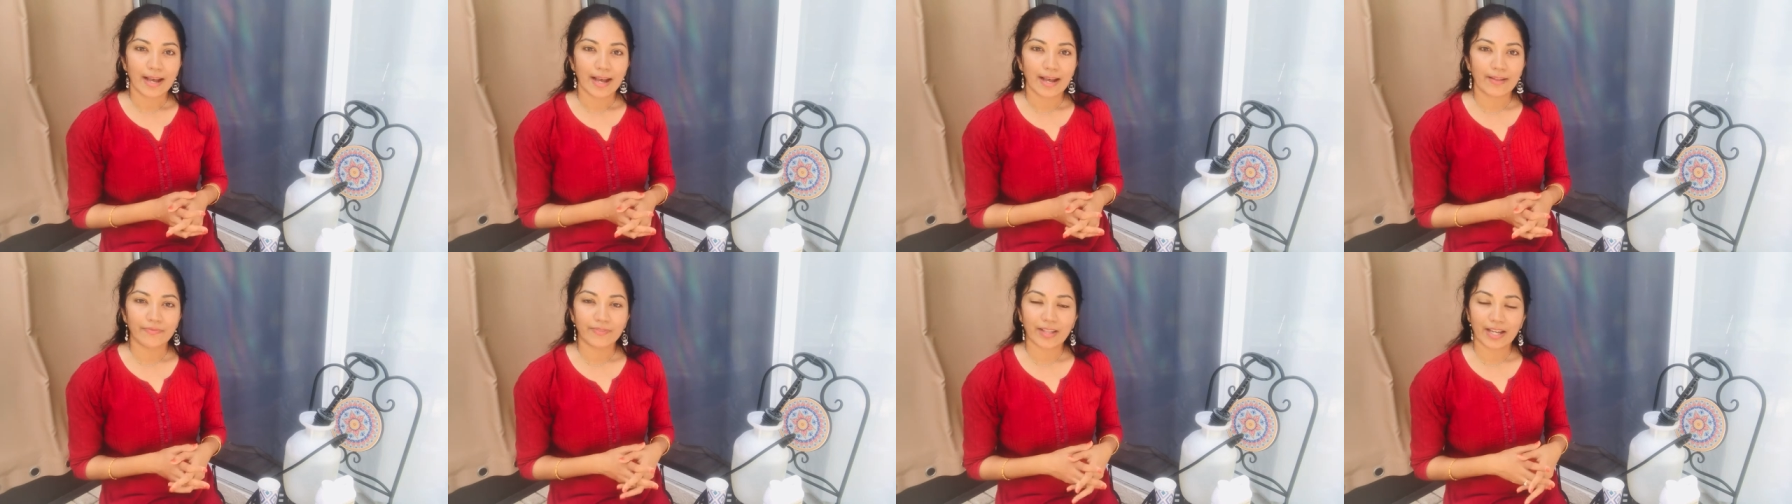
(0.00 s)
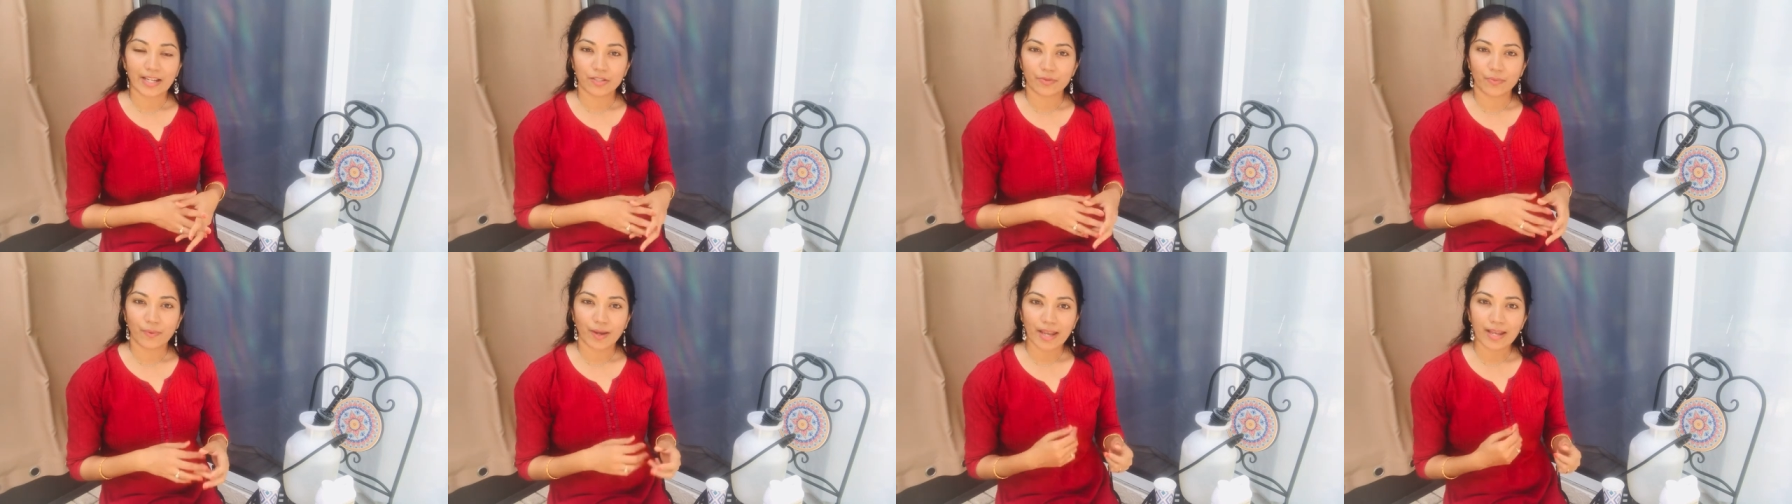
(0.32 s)
And
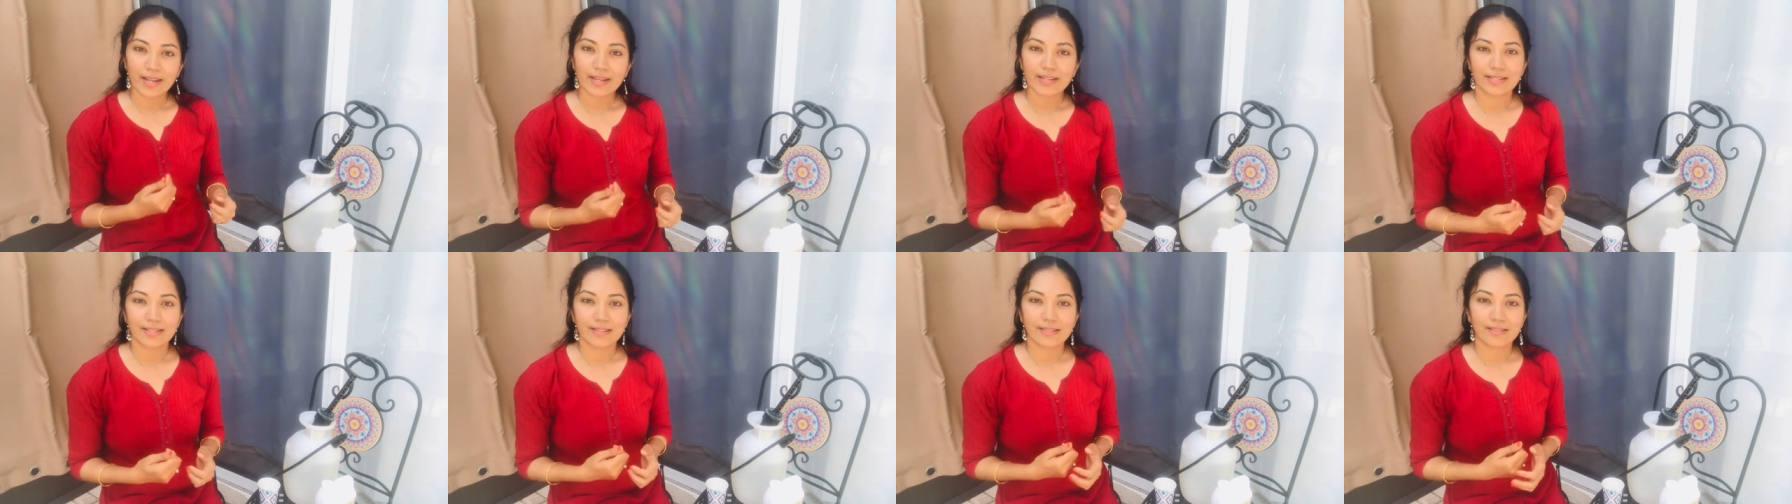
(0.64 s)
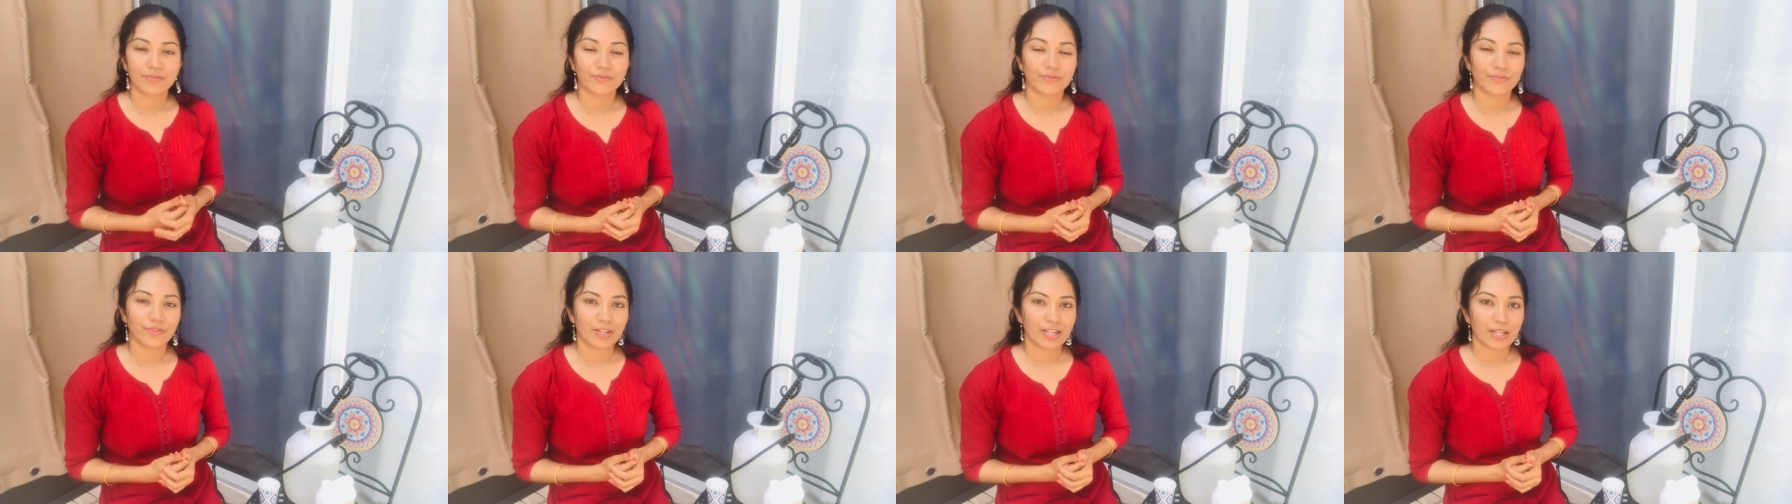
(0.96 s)
that way it
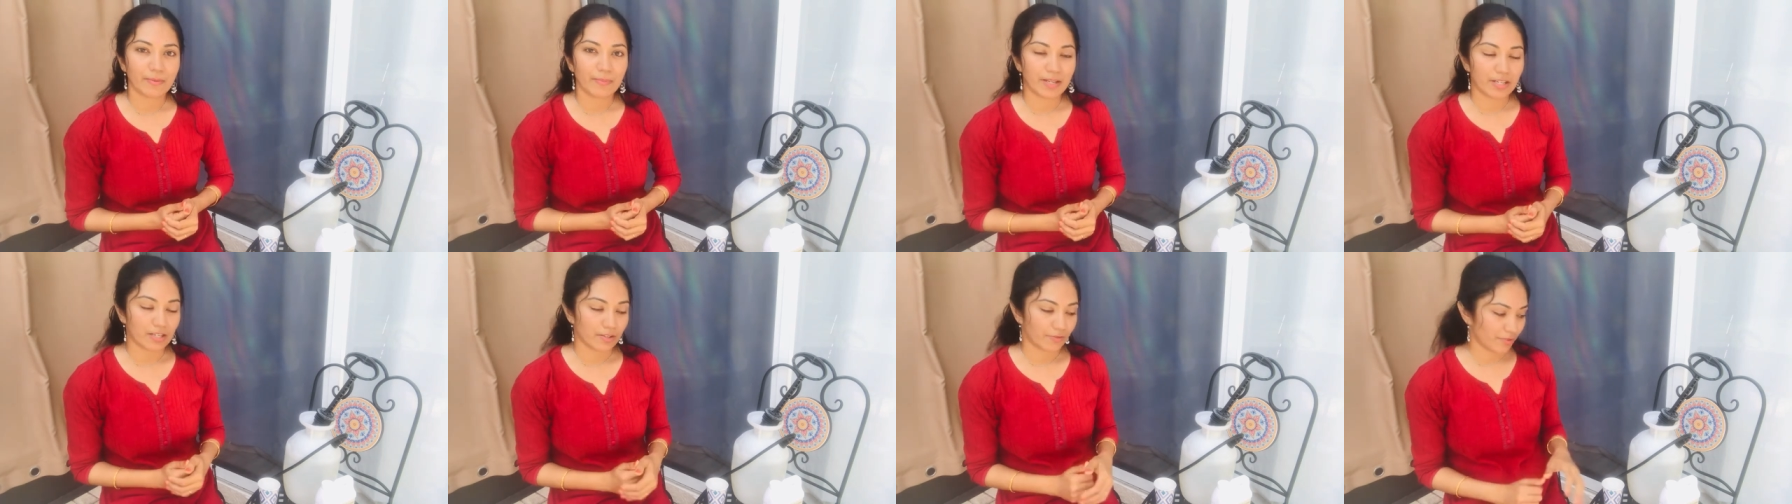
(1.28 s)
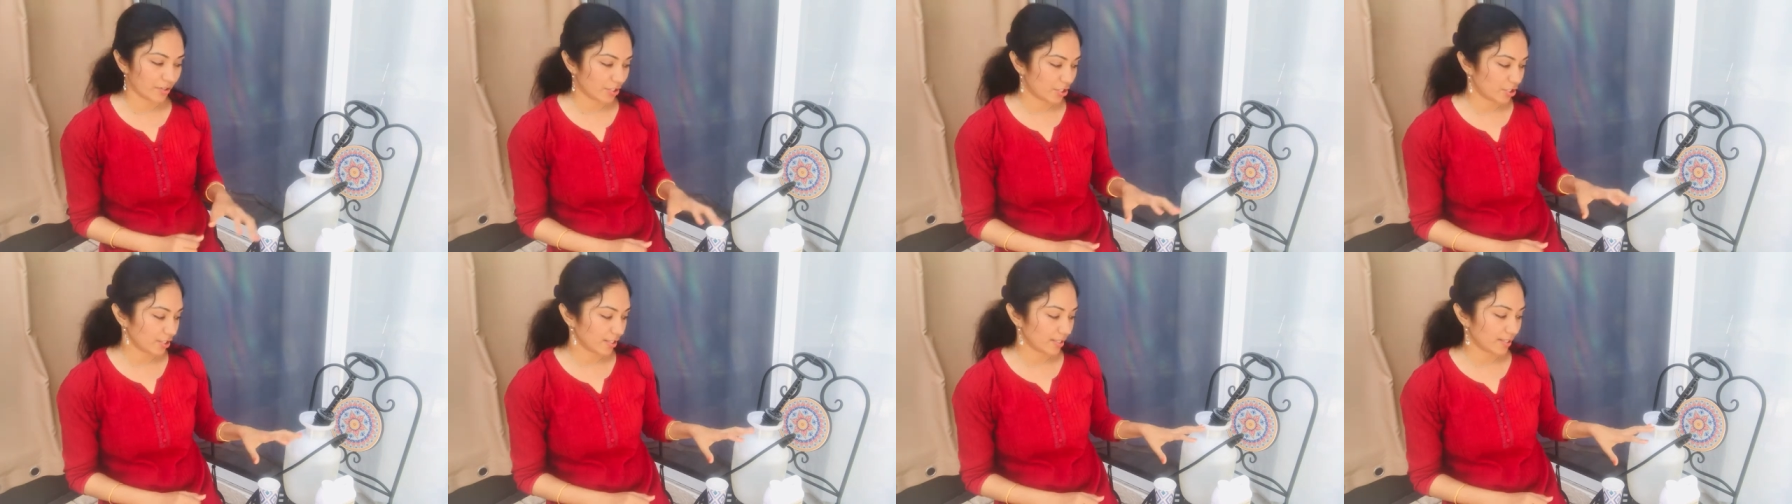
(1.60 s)
is really
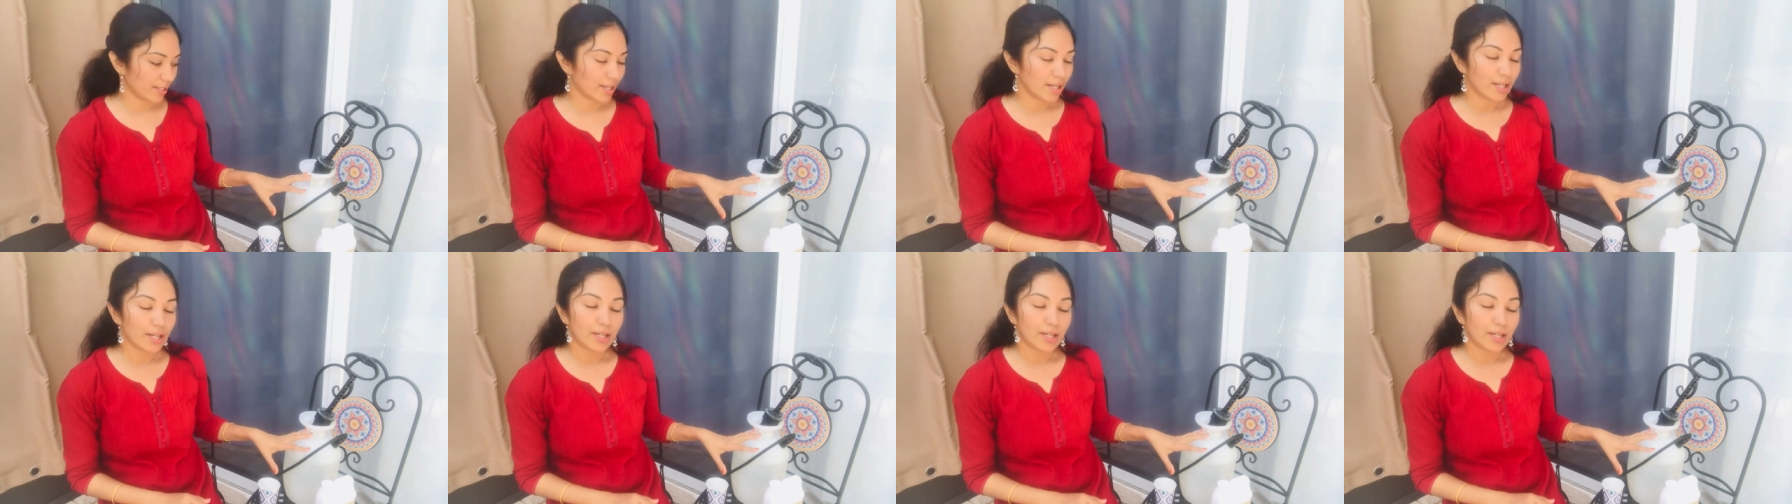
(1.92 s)
beneficial.